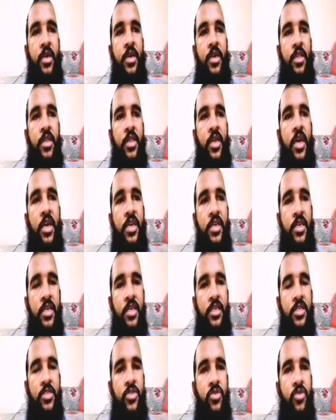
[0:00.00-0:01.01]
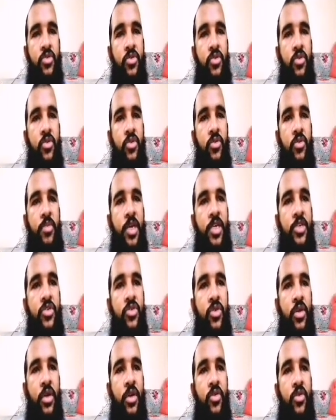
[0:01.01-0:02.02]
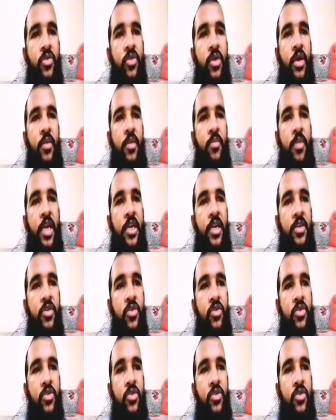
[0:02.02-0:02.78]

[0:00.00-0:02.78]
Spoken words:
Third is to make sure your blood